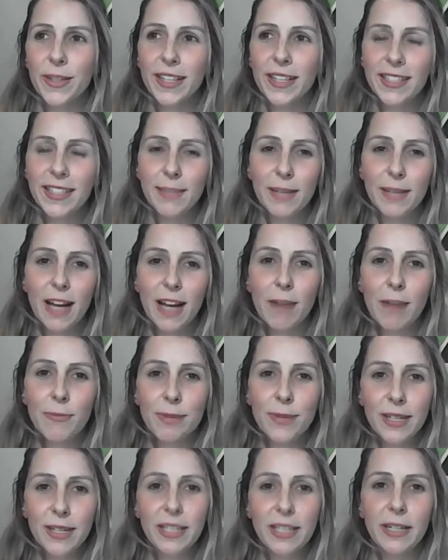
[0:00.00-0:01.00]
that's something I
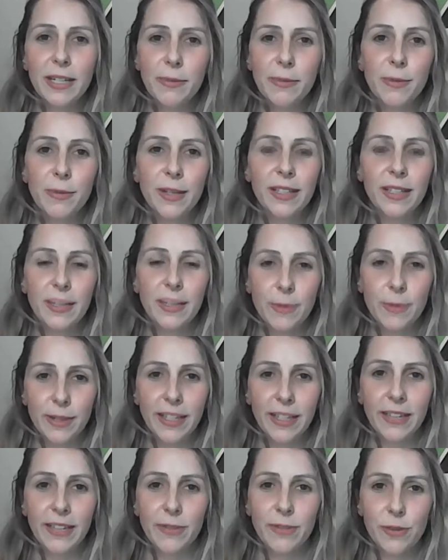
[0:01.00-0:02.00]
really, really want
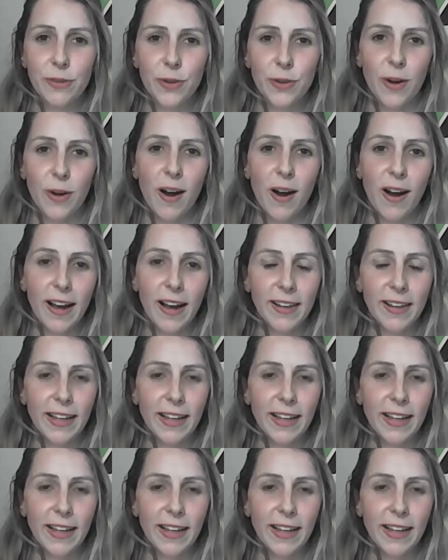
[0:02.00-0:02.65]
to give a try.